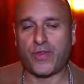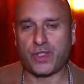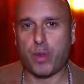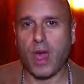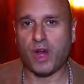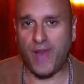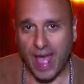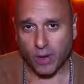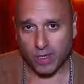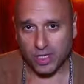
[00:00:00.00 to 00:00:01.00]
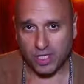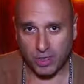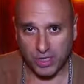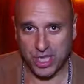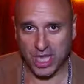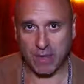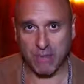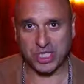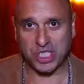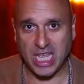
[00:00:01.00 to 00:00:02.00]
for 12 hours using
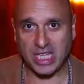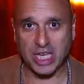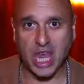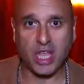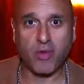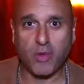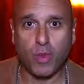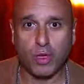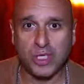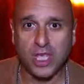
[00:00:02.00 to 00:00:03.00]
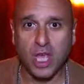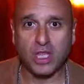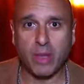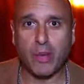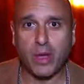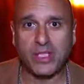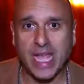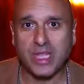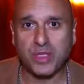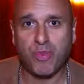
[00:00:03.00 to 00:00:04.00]
mesquite and hickory woods, the burnt
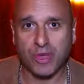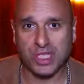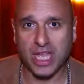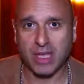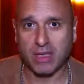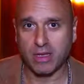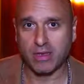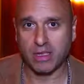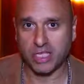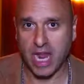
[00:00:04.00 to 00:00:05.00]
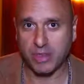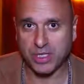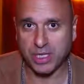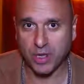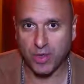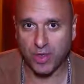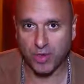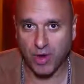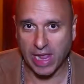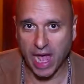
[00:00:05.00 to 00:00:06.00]
ends brisket is an absolute
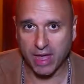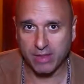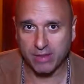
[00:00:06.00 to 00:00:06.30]
thriller.